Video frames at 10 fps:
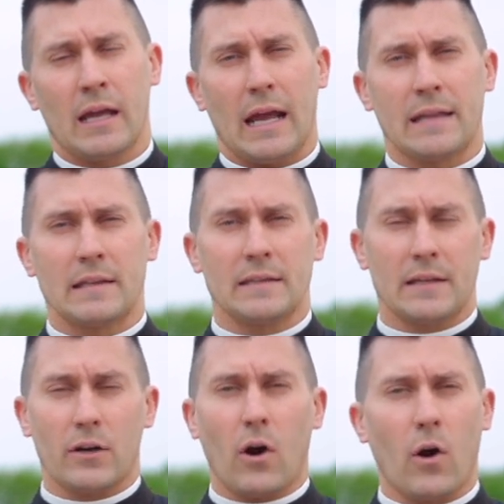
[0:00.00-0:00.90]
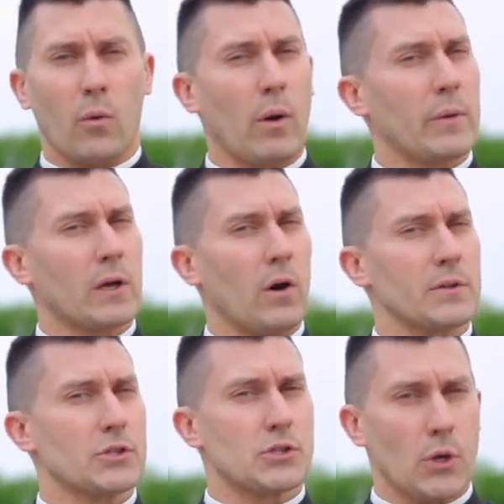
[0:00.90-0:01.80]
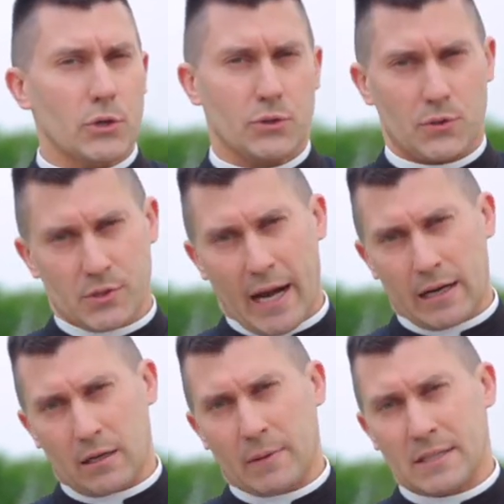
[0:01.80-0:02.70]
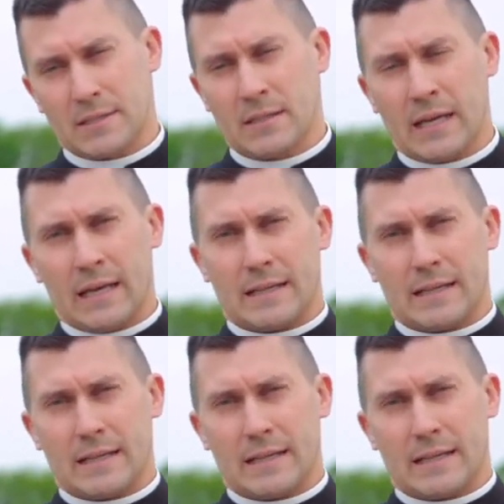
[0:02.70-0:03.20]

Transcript: and then there are what we call the social sacraments,